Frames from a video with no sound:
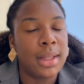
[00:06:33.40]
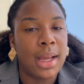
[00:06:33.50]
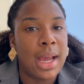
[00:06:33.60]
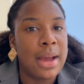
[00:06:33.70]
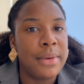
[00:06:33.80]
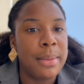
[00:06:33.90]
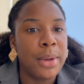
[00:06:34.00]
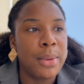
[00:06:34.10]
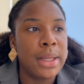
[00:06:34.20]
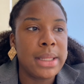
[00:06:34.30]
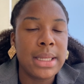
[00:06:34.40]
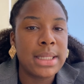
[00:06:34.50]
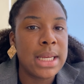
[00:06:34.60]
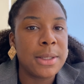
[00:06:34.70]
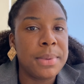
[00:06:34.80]
i have not been going these
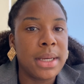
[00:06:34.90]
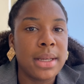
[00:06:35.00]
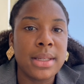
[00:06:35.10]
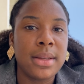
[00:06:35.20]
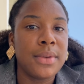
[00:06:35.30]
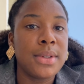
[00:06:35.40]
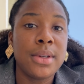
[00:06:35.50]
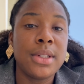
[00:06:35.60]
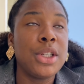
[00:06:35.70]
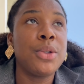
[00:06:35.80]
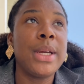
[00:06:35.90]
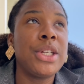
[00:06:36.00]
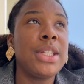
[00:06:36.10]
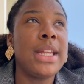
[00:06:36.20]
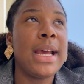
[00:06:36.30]
days because of a certain
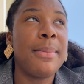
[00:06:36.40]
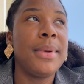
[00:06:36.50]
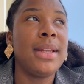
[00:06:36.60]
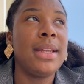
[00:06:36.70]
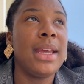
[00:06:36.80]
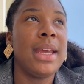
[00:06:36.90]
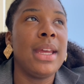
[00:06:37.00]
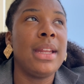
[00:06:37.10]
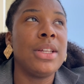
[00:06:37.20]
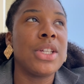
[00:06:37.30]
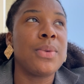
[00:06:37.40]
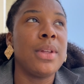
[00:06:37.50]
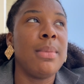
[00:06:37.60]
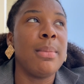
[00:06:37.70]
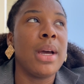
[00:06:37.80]
situation that happened and it just
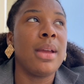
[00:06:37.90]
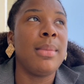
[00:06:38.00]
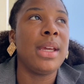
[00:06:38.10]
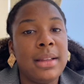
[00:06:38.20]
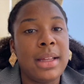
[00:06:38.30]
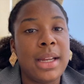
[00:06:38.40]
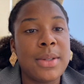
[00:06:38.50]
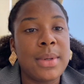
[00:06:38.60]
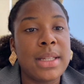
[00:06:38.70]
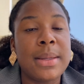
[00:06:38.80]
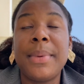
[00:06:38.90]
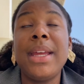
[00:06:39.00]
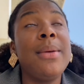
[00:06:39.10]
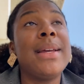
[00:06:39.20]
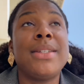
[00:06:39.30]
really been bugging me it is what it is but
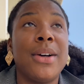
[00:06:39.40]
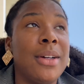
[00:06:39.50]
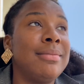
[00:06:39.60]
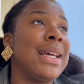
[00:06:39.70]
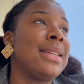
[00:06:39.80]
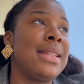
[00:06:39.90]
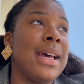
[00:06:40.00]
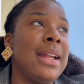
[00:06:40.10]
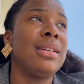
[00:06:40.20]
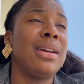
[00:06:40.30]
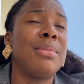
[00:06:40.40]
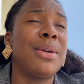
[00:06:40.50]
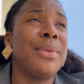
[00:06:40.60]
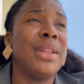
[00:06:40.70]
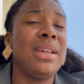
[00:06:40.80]
anyways y'all that's that i'm
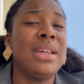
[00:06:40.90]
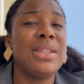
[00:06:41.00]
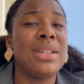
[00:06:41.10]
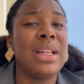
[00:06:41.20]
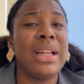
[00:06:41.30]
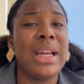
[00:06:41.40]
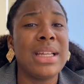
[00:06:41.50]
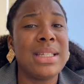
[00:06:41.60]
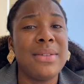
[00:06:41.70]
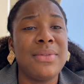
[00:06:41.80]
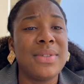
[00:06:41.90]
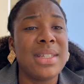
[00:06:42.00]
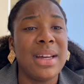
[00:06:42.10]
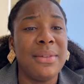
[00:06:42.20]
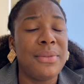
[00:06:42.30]
not really into like negative
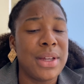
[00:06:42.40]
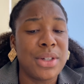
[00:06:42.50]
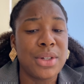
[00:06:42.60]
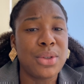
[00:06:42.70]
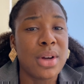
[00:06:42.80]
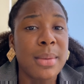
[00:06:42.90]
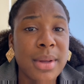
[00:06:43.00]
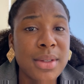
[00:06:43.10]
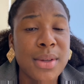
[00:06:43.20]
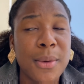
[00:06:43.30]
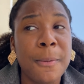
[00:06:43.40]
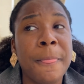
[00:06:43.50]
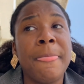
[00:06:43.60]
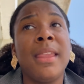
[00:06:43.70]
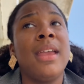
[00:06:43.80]
stuff and just drama so
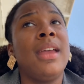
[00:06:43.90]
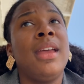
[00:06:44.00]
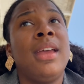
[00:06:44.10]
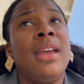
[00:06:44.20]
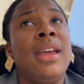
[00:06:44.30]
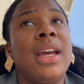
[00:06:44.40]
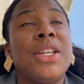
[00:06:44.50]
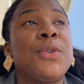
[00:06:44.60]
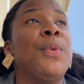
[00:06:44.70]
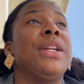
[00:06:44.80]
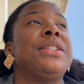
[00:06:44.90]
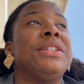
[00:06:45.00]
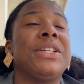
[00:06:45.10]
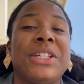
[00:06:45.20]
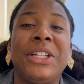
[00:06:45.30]
i just wanted to
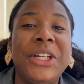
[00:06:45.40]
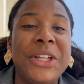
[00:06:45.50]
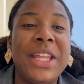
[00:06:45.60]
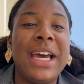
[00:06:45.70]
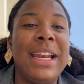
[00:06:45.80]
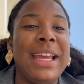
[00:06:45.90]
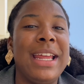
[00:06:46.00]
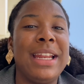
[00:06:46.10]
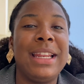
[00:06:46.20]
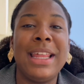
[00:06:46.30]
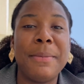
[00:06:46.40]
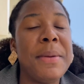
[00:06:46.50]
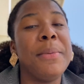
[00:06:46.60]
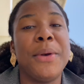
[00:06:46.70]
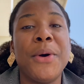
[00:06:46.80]
just clear that and let
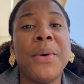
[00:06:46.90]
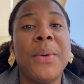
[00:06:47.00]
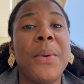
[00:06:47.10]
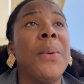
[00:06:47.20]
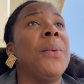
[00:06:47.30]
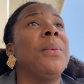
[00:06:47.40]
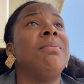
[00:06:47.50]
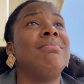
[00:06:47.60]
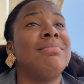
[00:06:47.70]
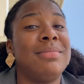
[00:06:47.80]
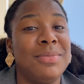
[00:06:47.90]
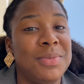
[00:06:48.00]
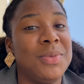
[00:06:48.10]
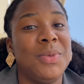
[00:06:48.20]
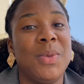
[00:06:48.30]
people know
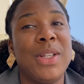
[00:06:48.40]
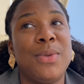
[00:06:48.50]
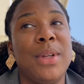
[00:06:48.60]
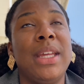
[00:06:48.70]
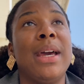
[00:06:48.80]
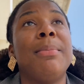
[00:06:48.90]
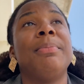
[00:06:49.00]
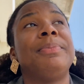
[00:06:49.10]
what's really up